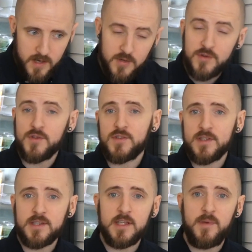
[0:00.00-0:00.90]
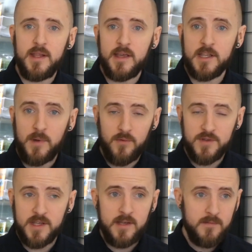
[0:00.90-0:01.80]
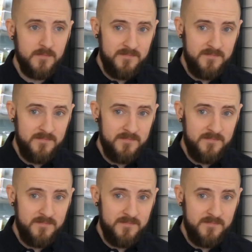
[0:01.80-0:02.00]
introducing CBD into my routine,